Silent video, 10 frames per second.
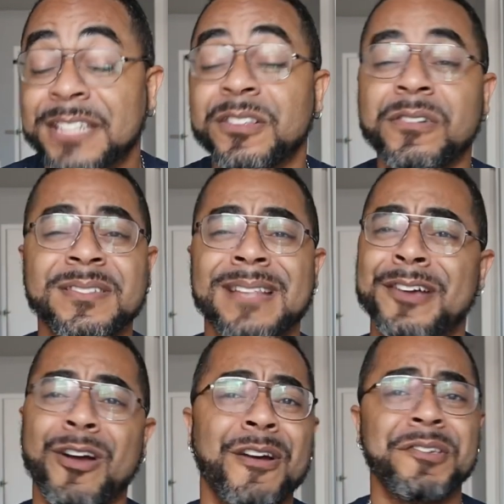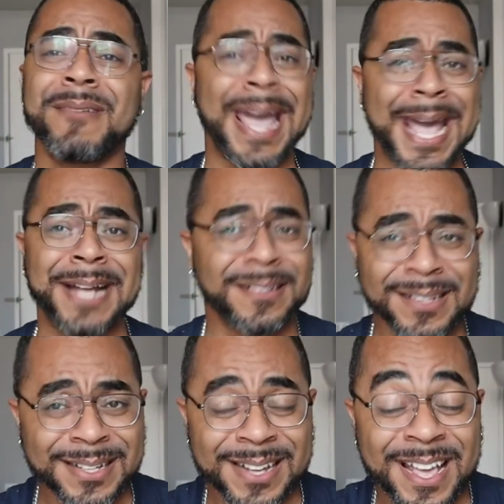And Dolores is like, girl, you can
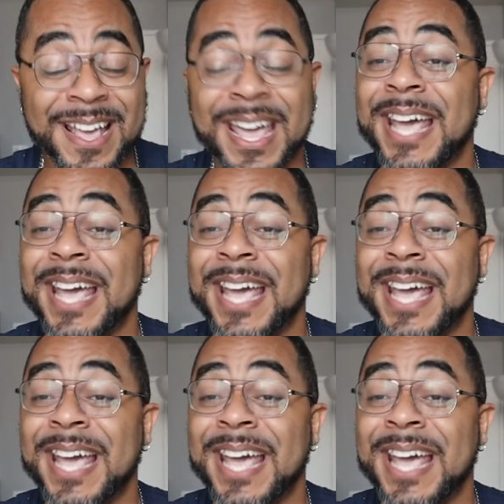handle it.